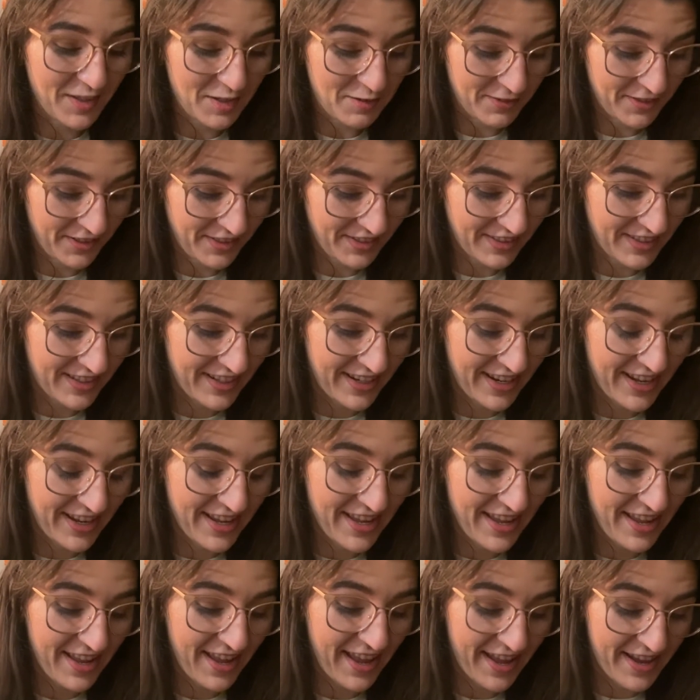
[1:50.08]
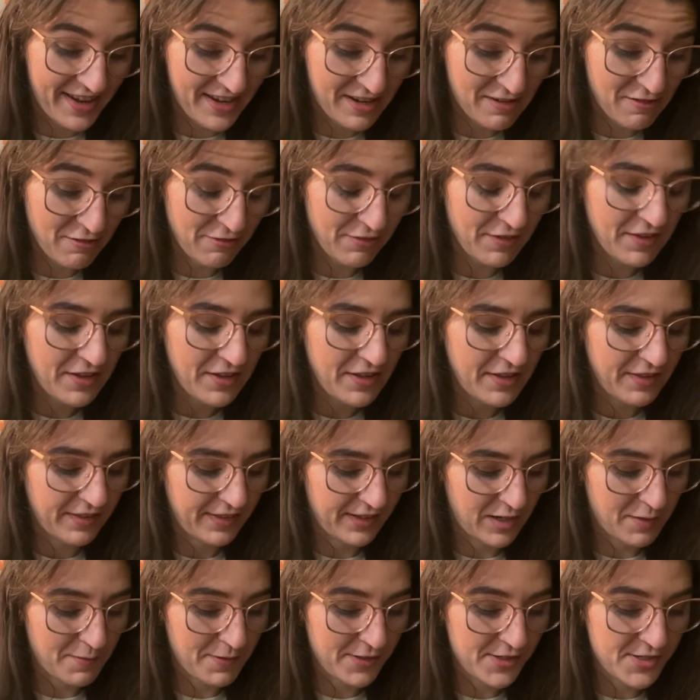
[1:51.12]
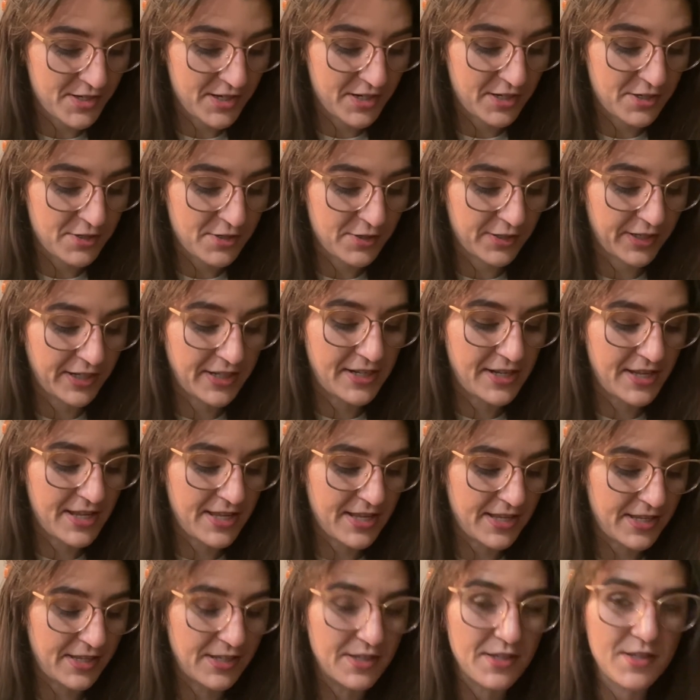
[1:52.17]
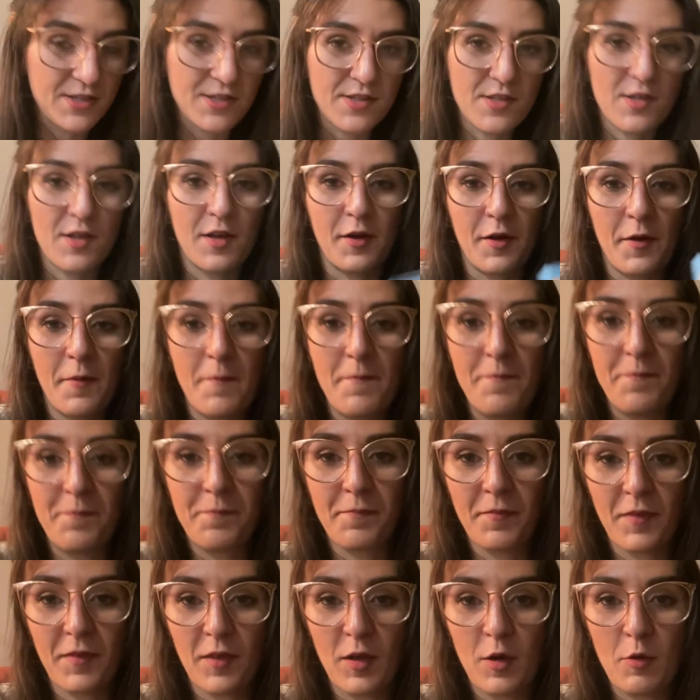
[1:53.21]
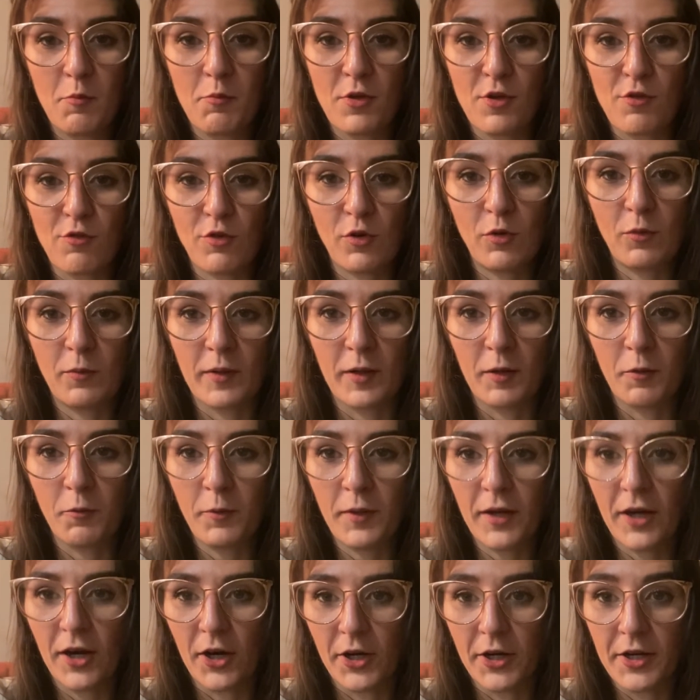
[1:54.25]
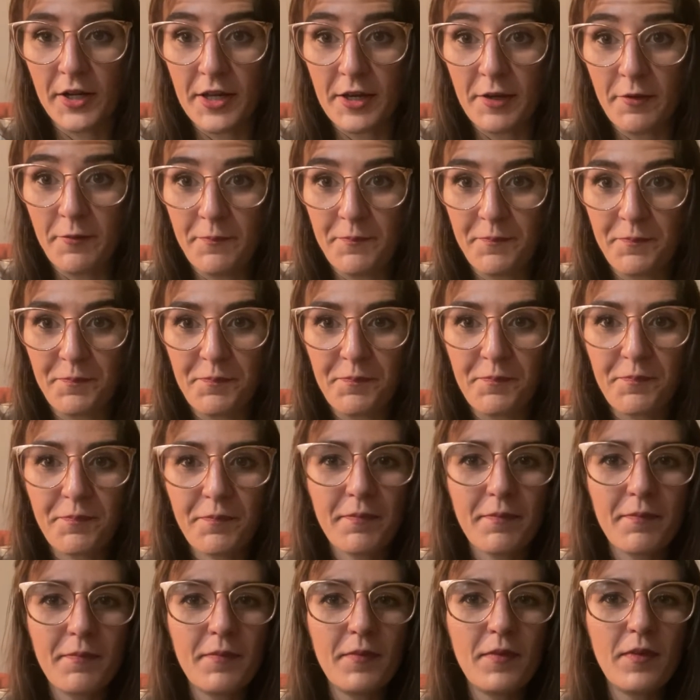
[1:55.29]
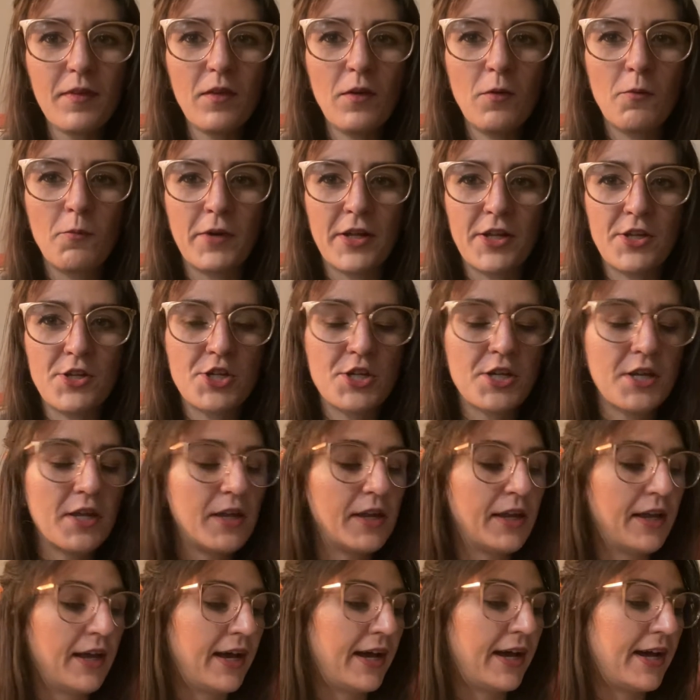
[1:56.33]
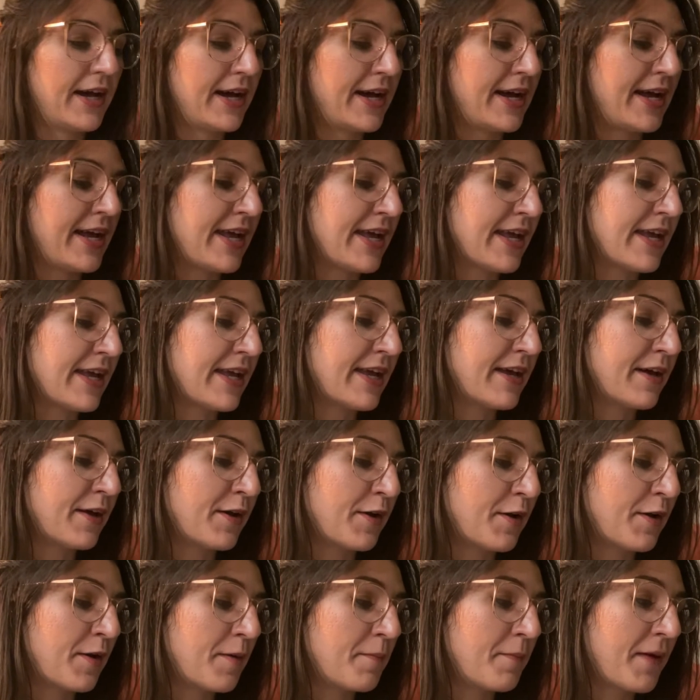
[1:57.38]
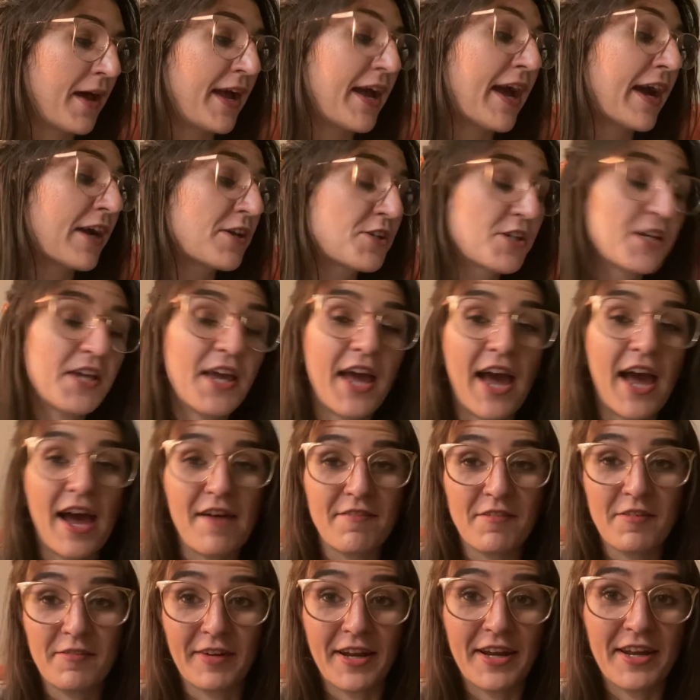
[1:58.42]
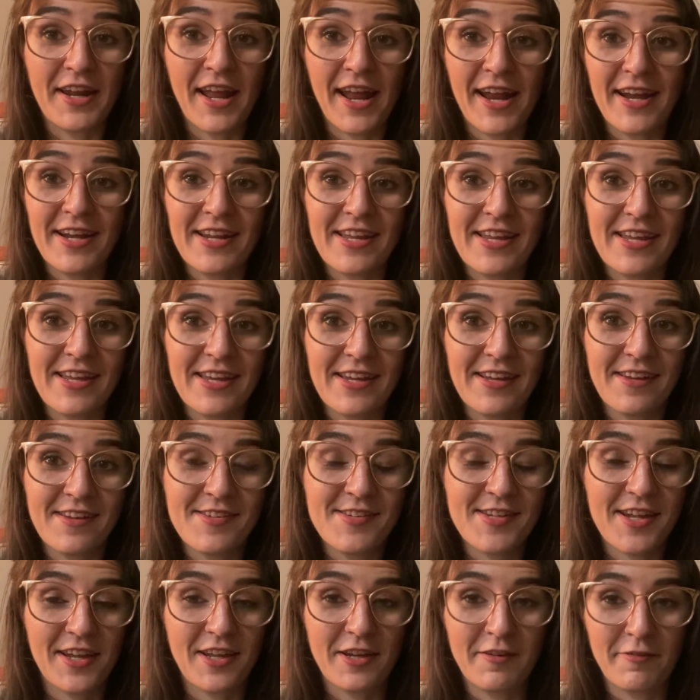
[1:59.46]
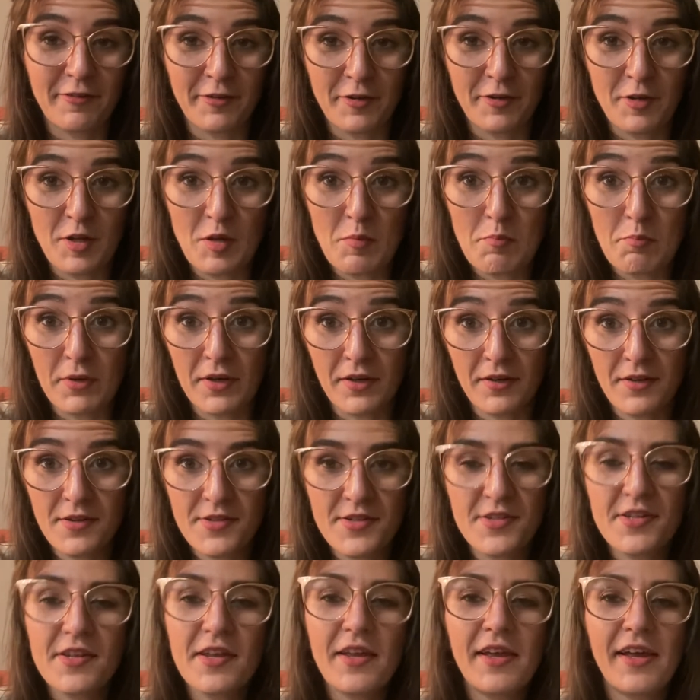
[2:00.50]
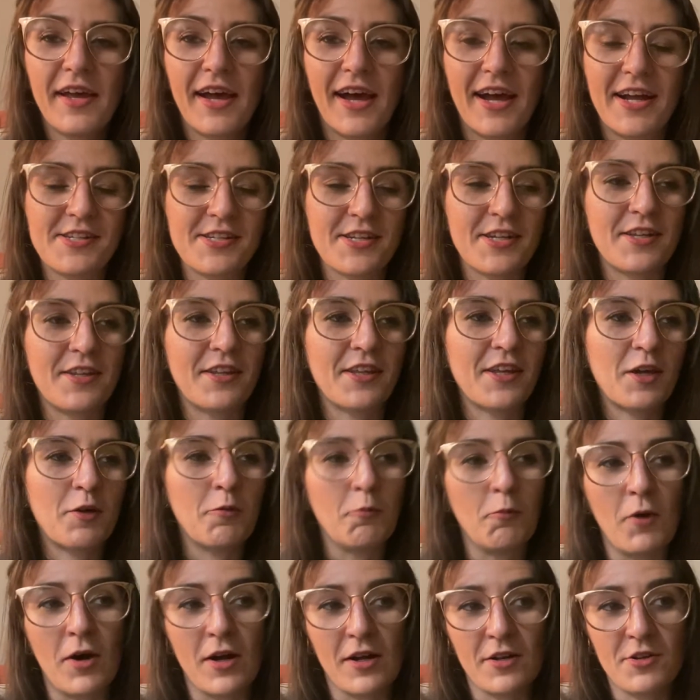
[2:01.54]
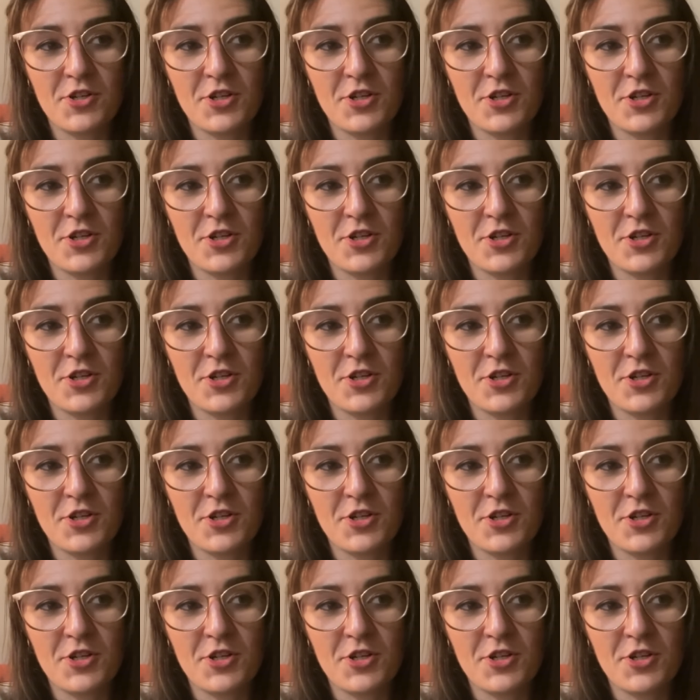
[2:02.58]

book that I have that I'm excited to read is Beautiful World, Where Are You? Which I actually haven't read any Sally Rooney books. I did like watch